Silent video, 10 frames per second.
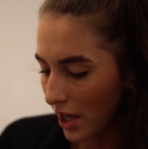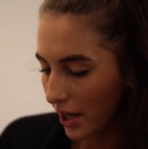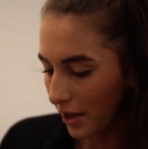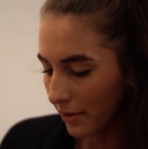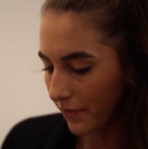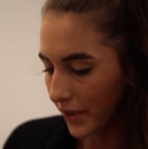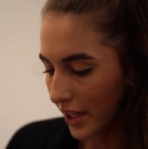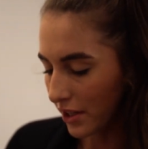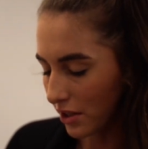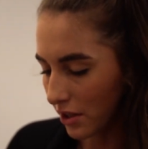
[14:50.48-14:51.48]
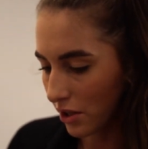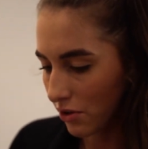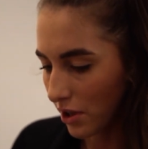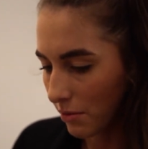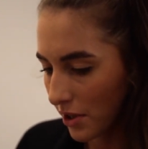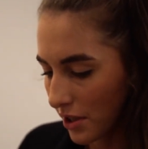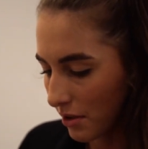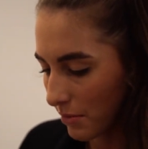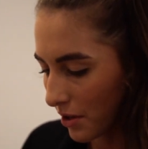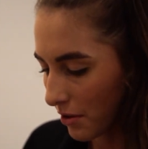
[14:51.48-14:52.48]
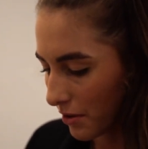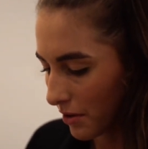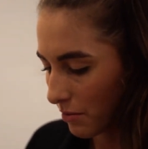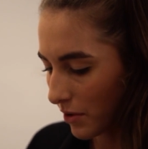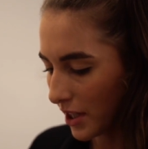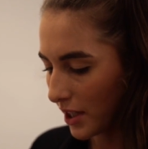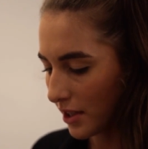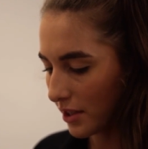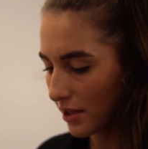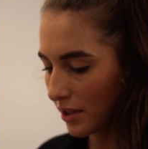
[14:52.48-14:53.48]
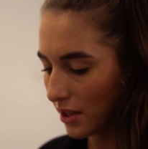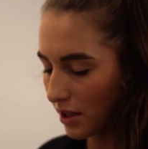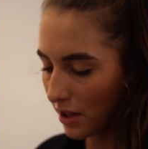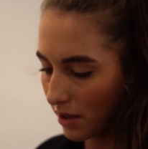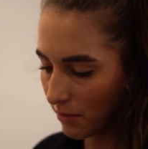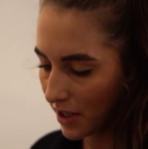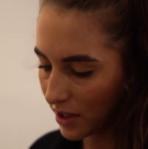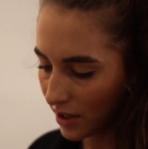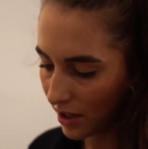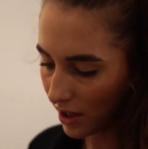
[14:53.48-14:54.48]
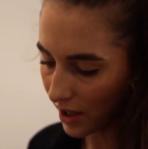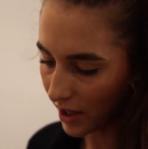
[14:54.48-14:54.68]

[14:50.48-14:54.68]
And the trigger points can be caused when there's basically a